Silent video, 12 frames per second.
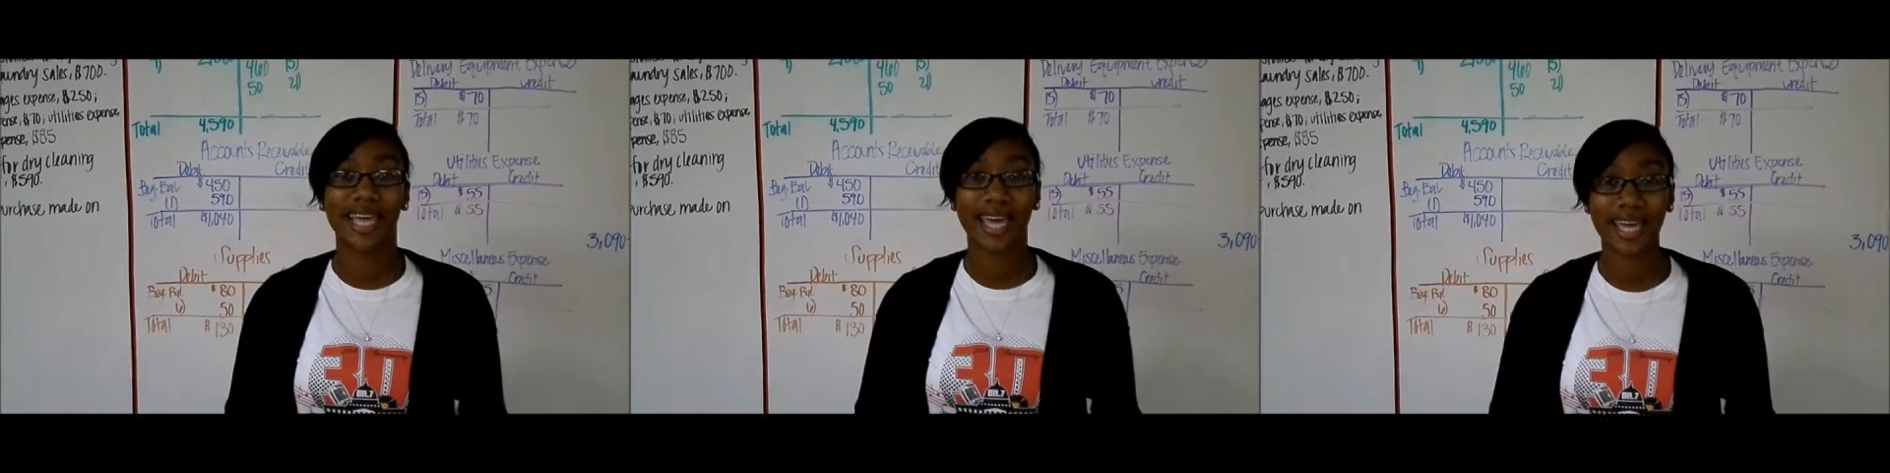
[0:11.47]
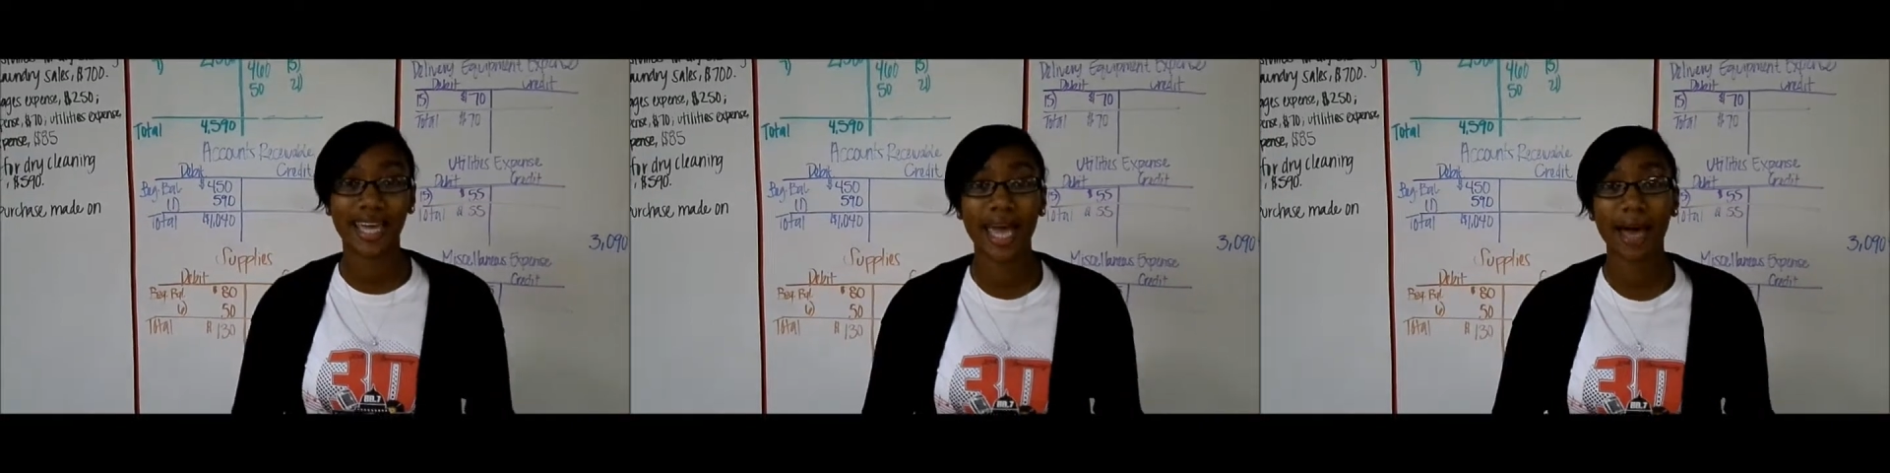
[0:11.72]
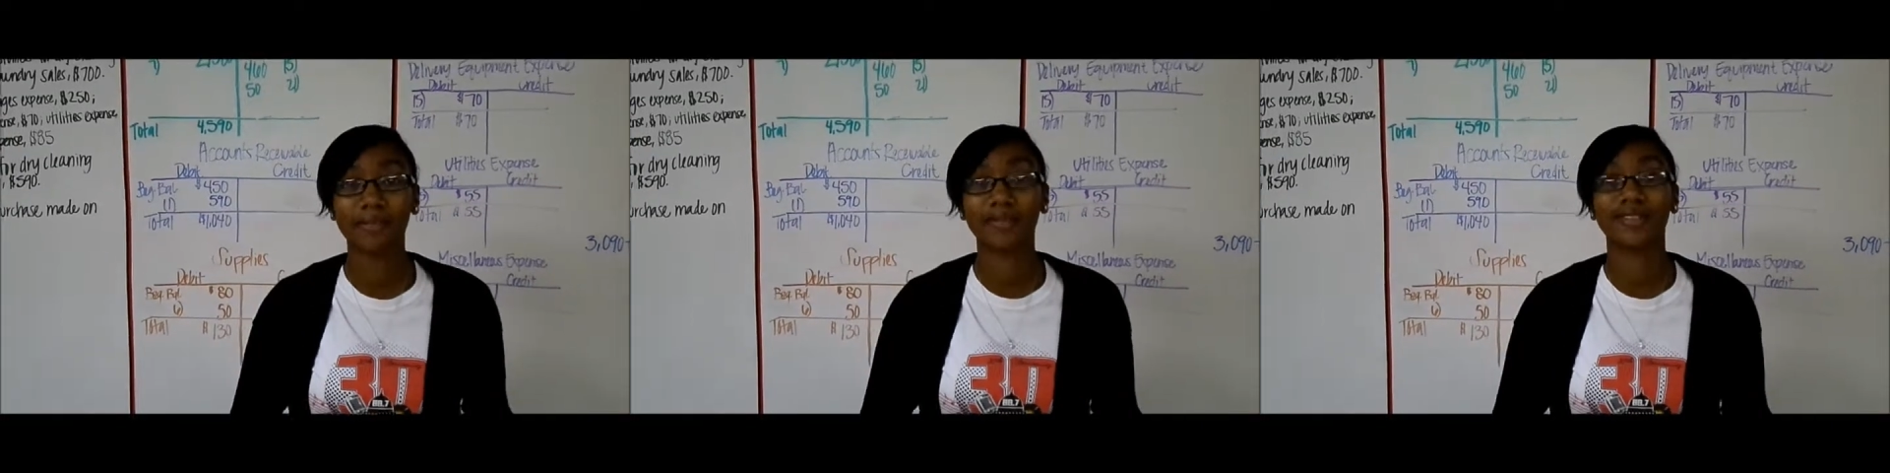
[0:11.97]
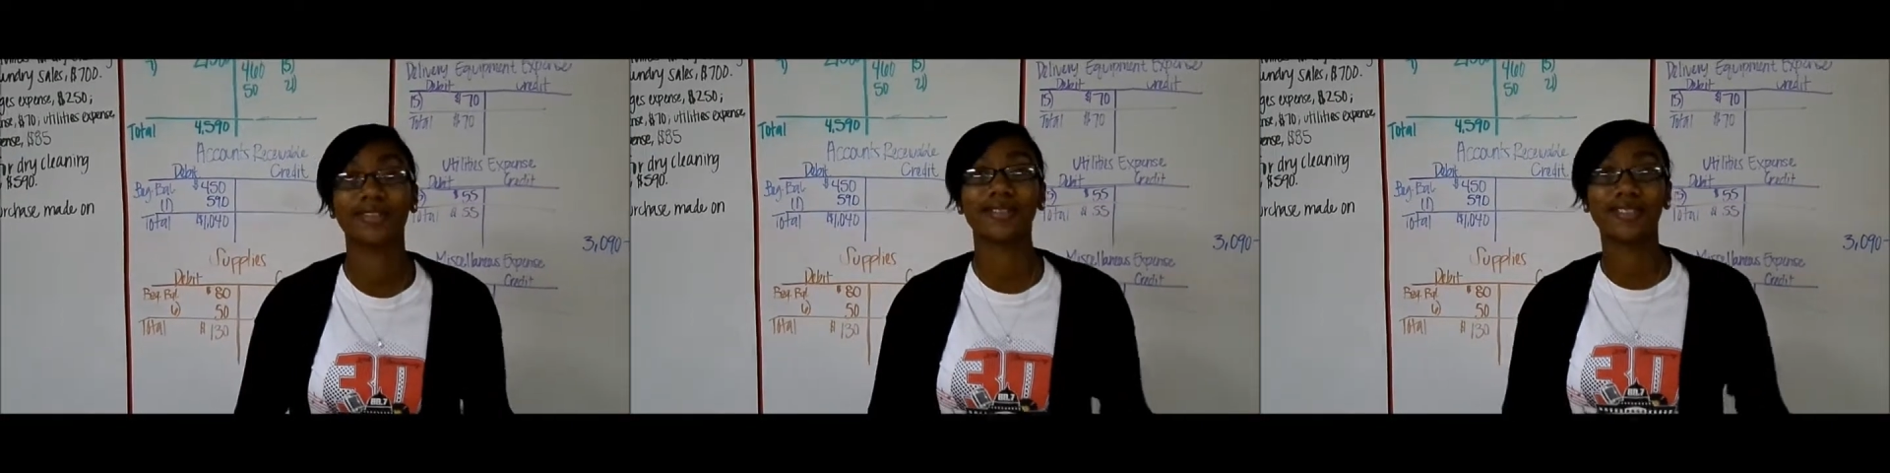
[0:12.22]
and
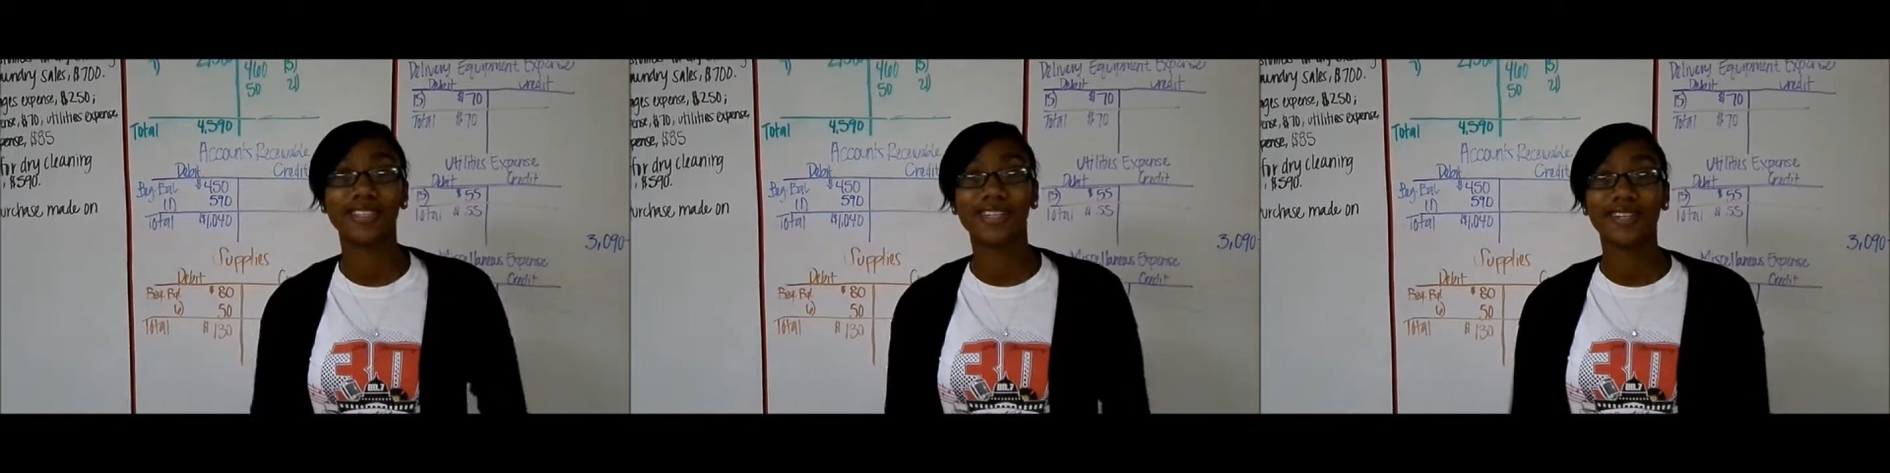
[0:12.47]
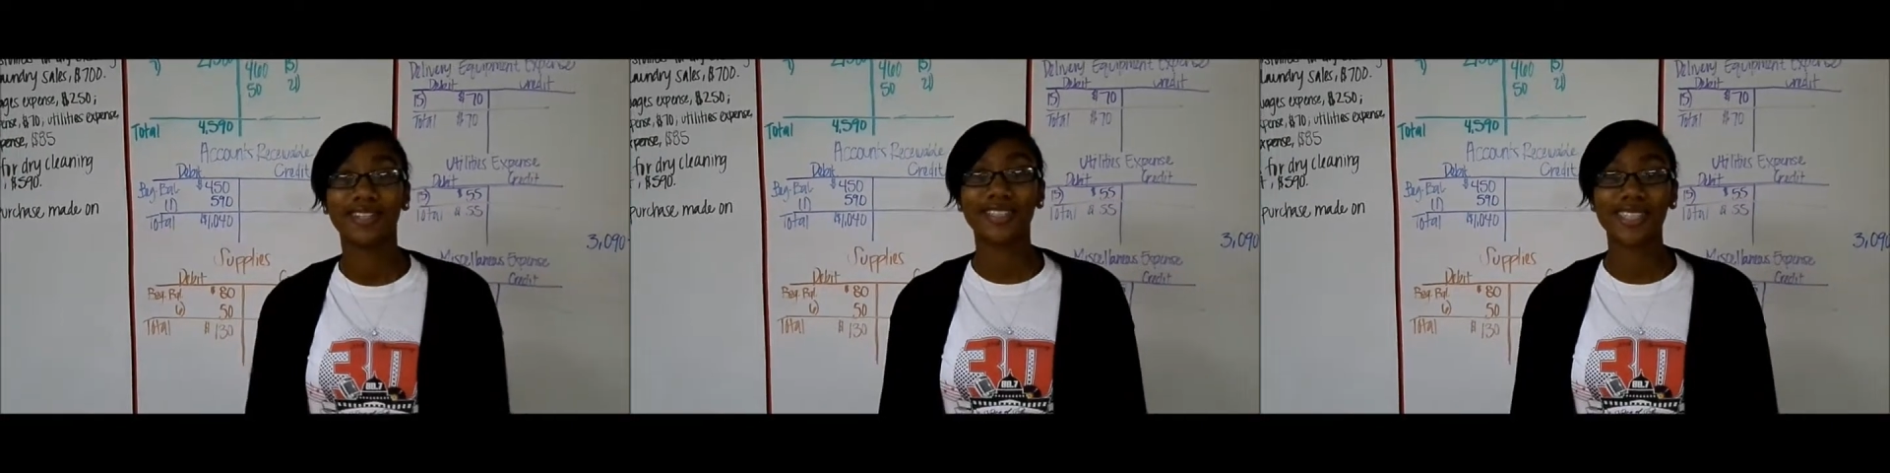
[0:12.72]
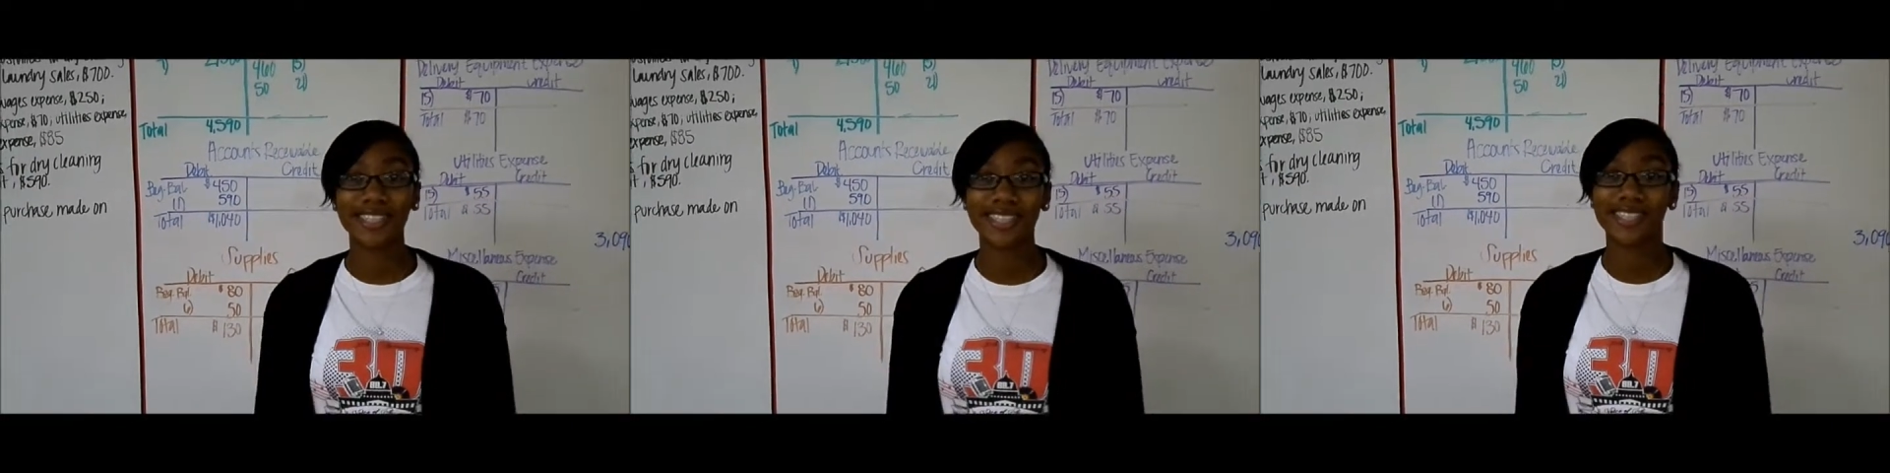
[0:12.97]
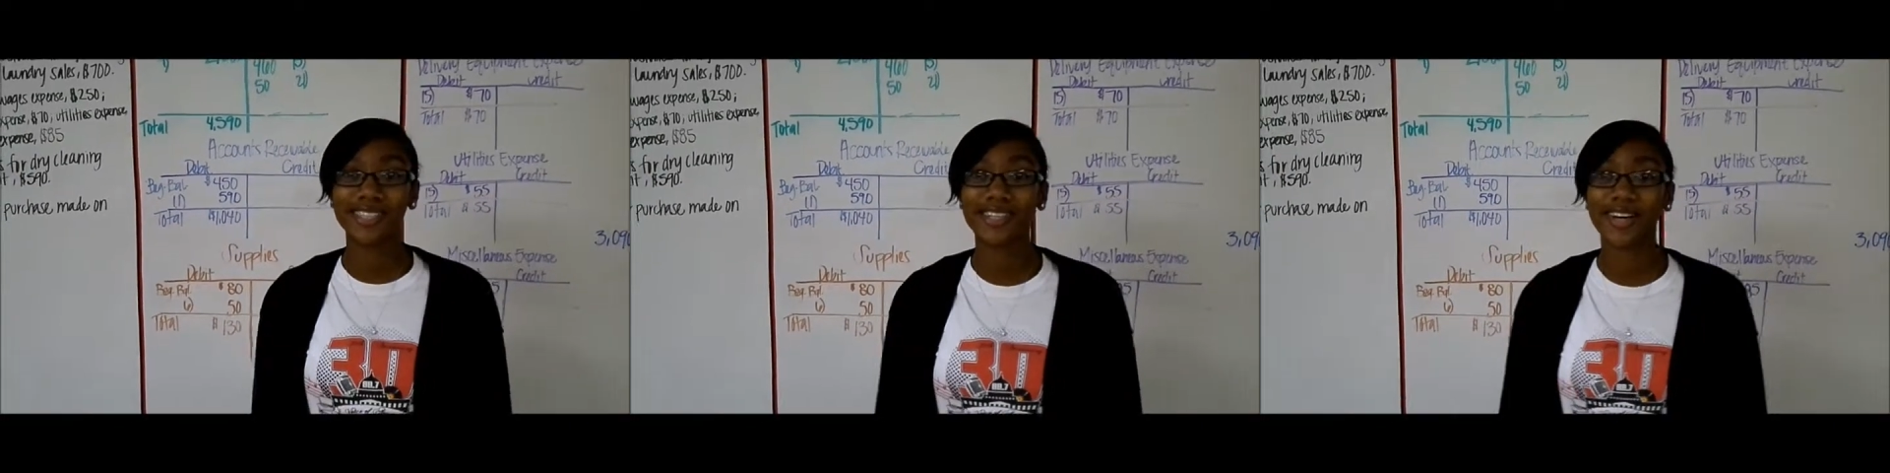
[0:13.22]
capital. So let's
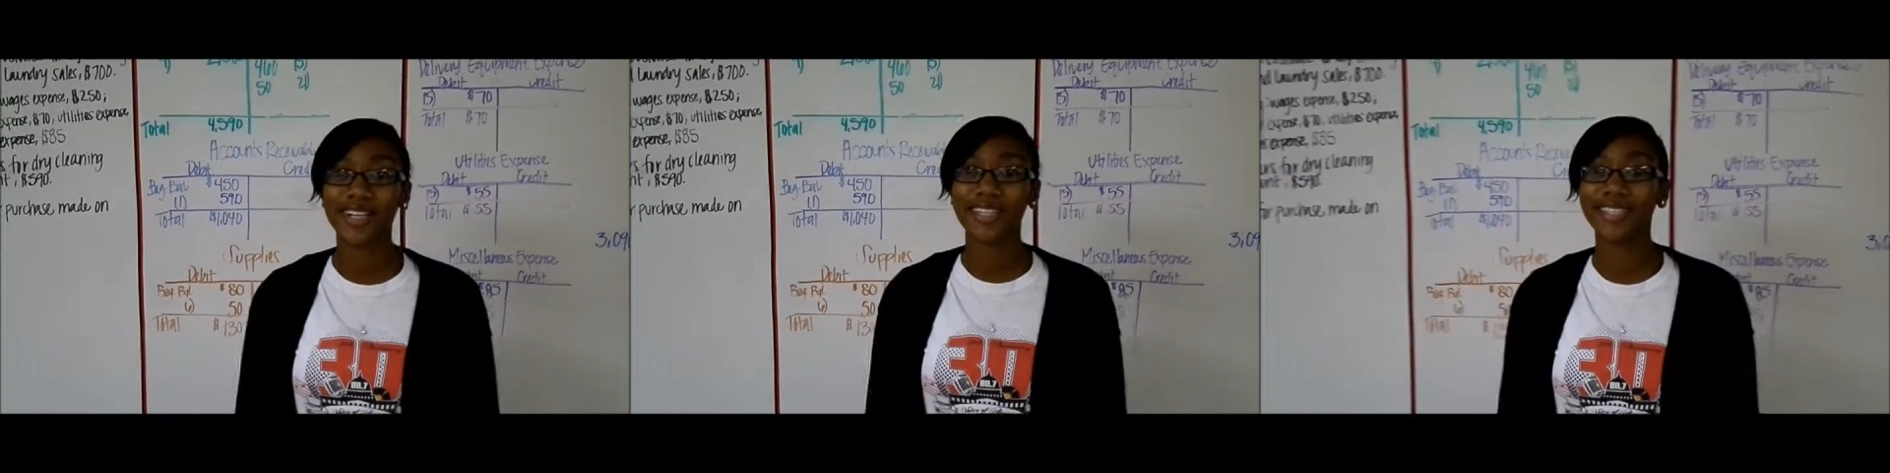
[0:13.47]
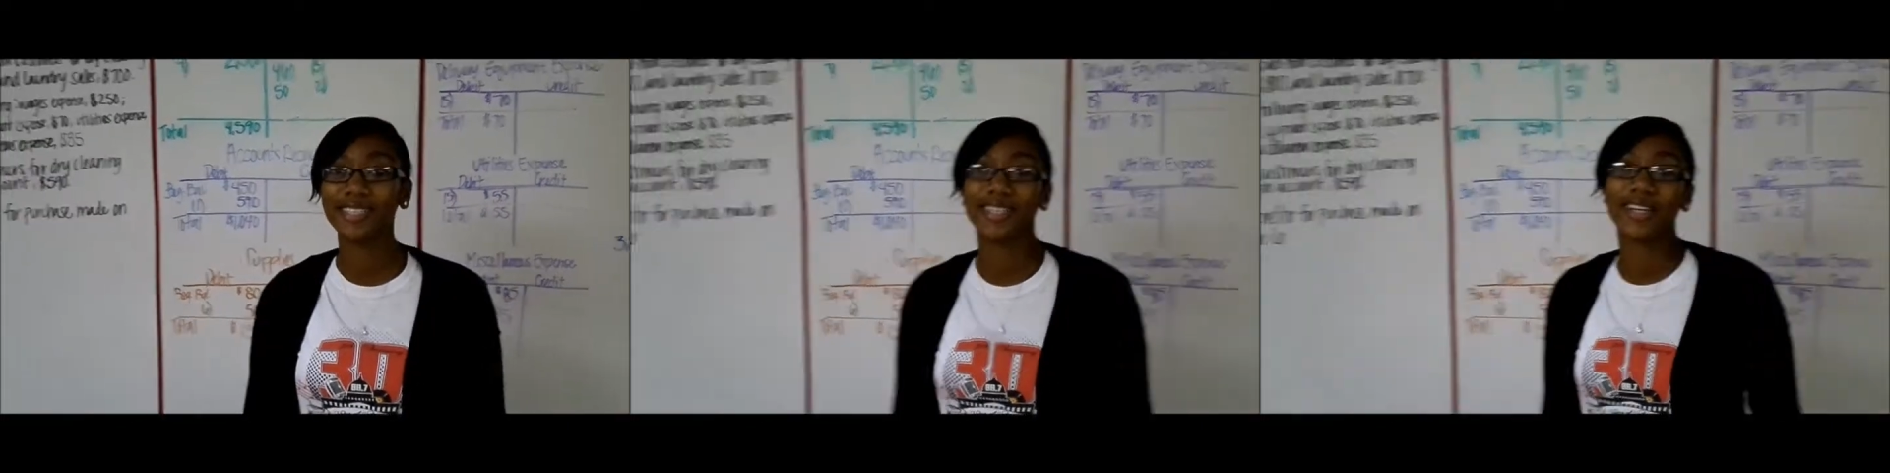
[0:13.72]
get started.